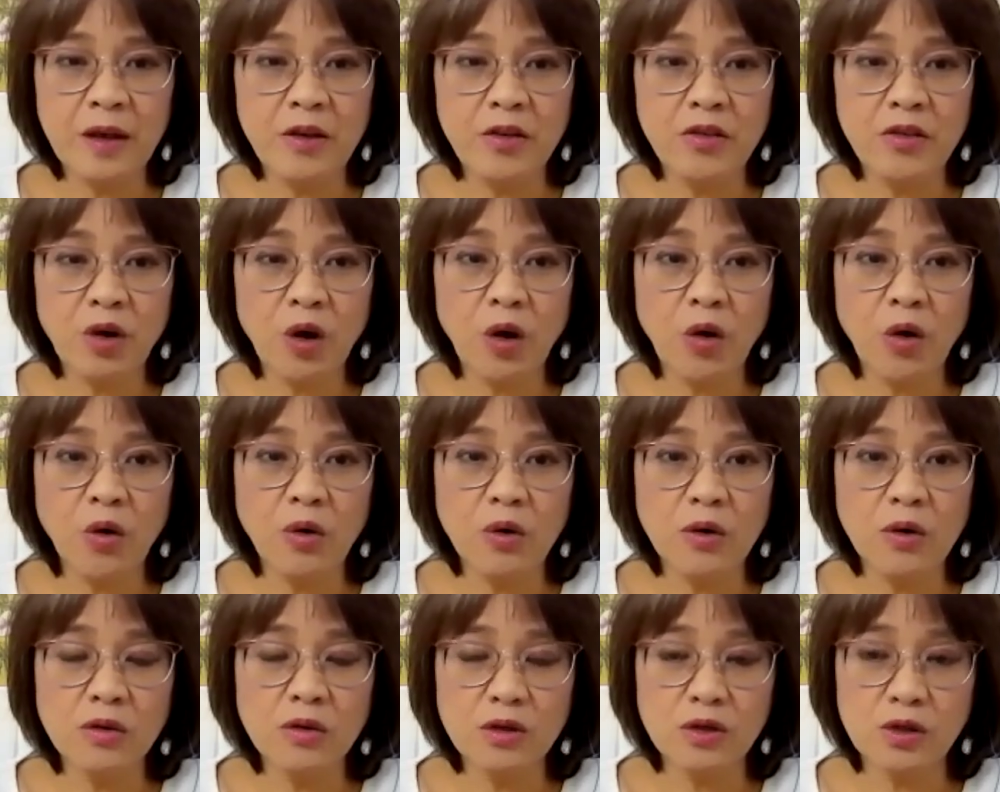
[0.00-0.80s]

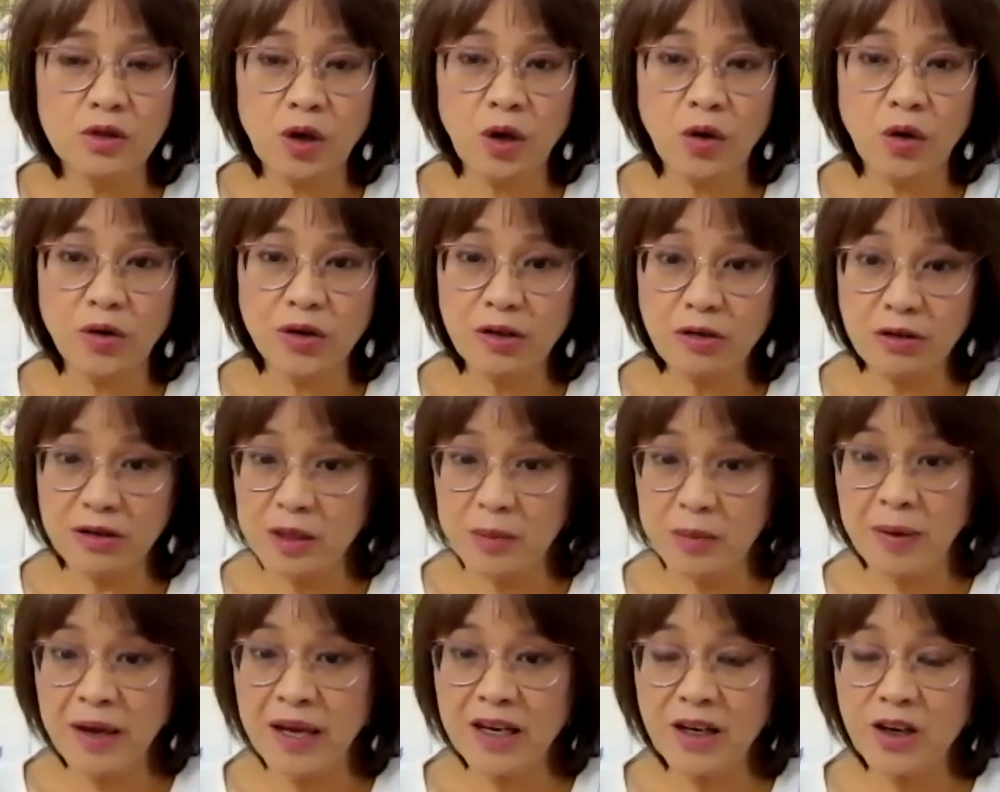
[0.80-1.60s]
So
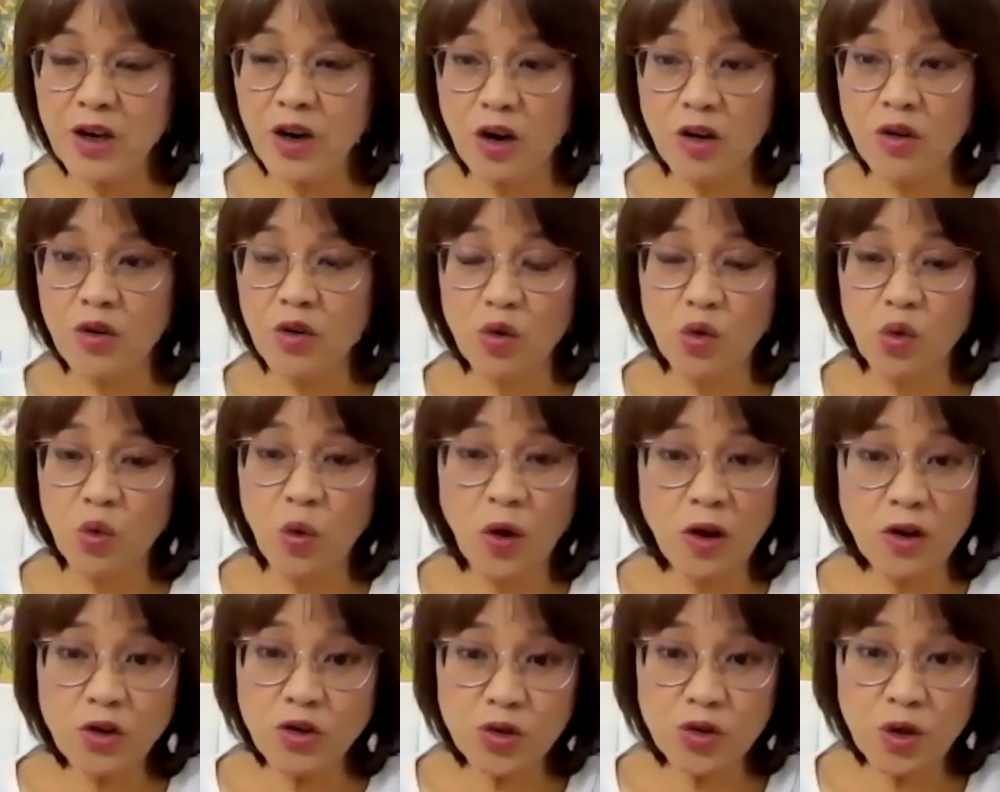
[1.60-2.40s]
depending on
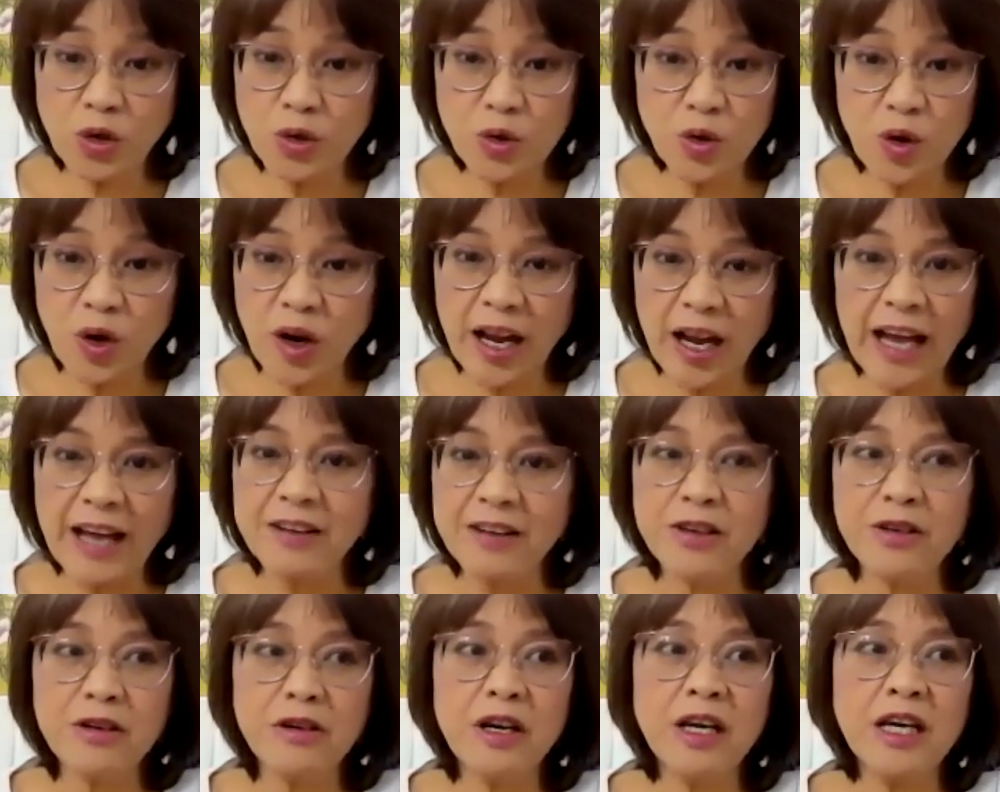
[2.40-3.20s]
what show you are
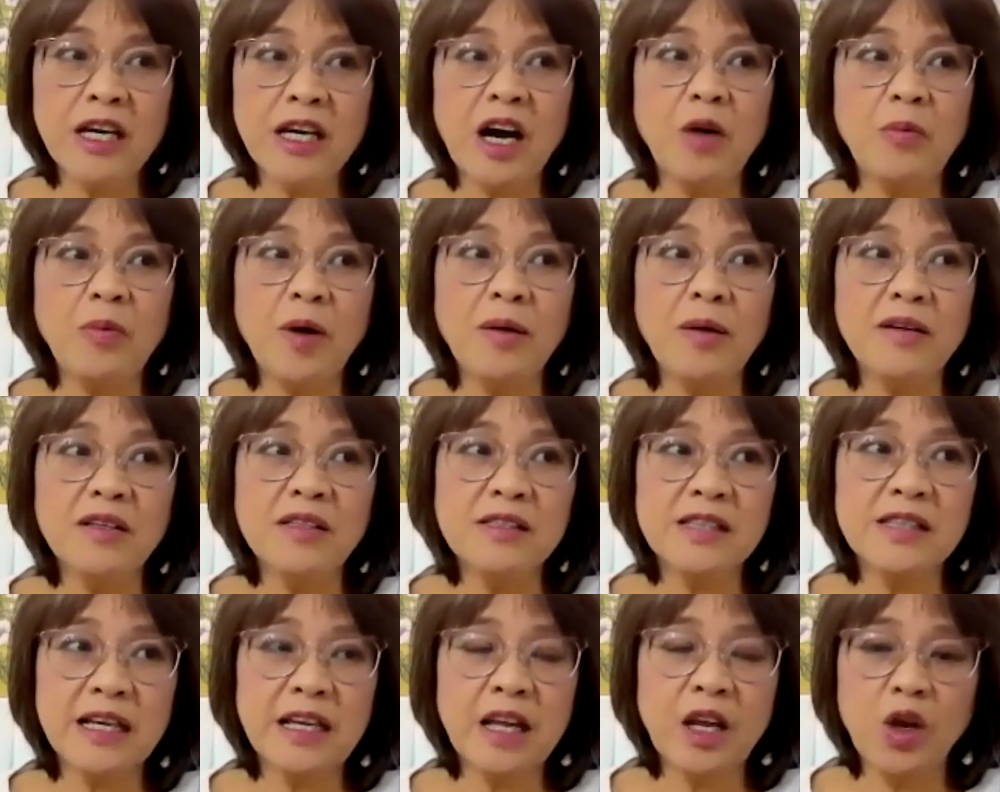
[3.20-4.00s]
entering, I'll probably
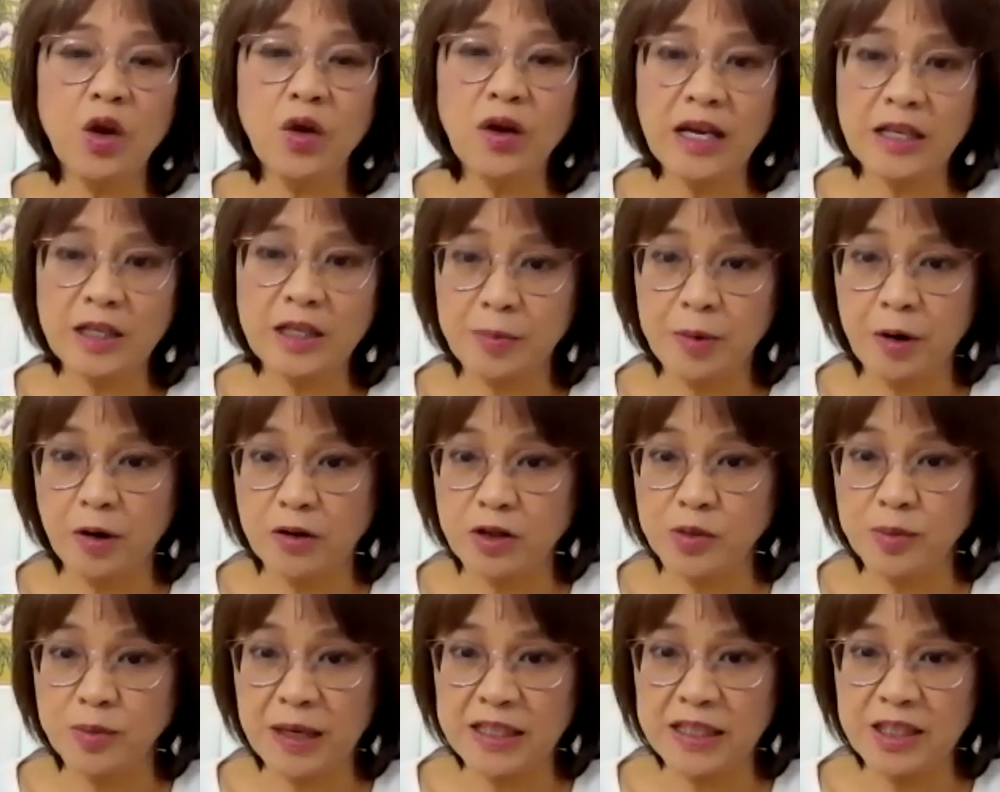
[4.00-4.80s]
say to look at the
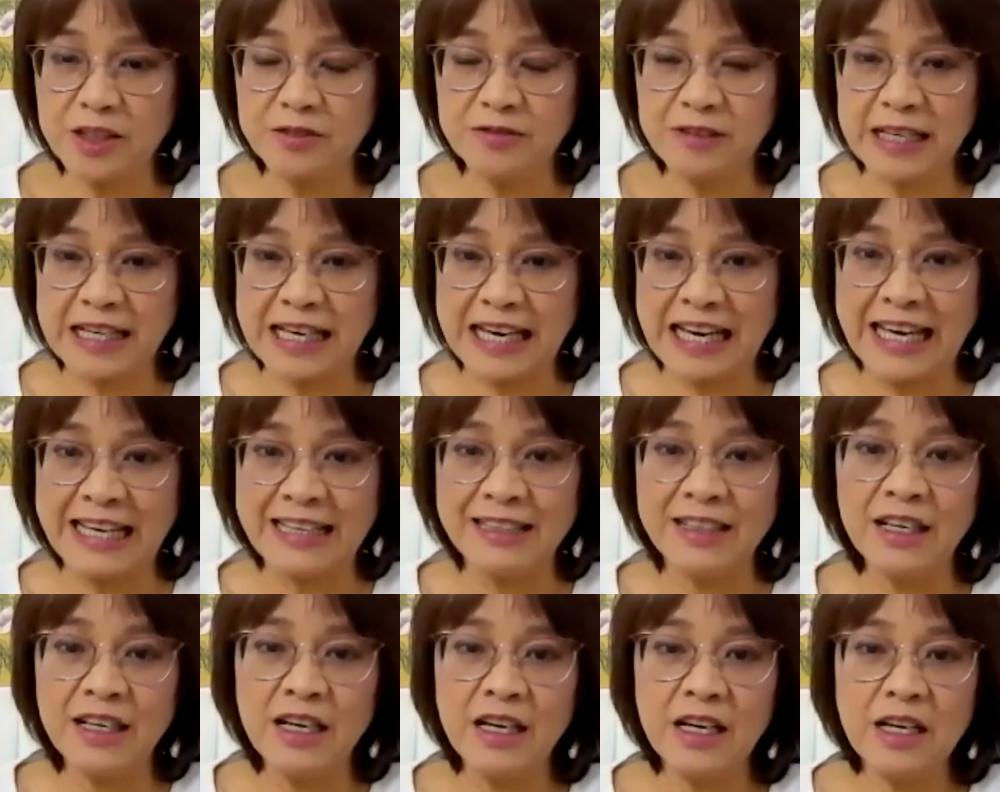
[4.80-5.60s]
perspective
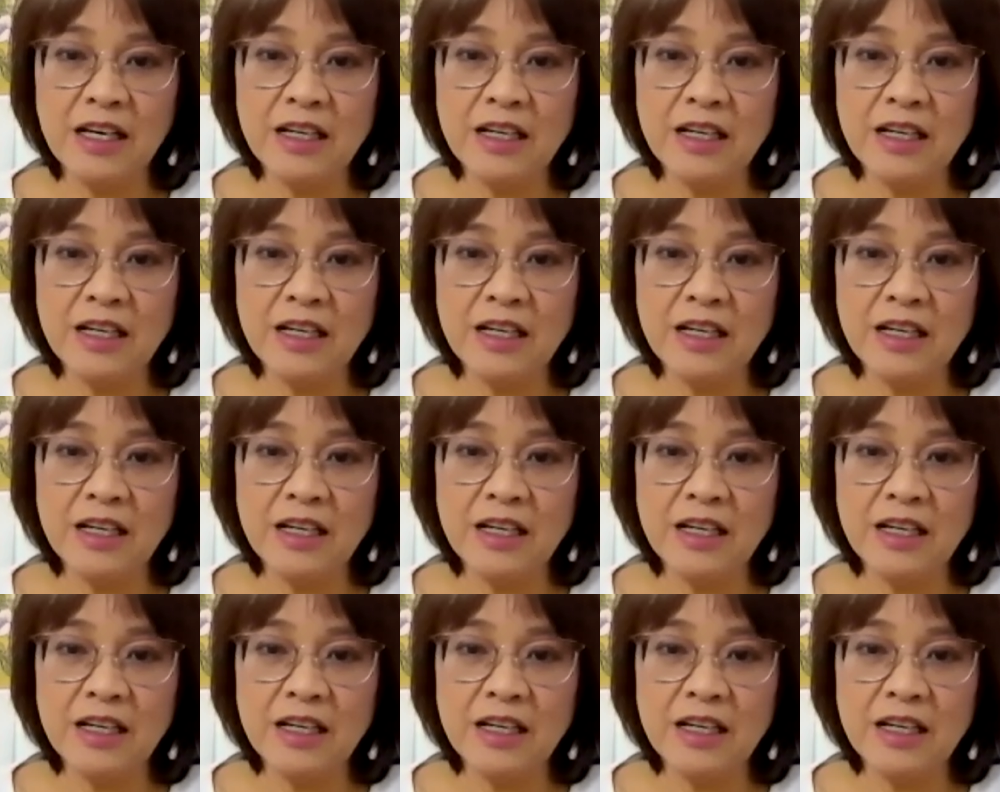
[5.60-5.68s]
again,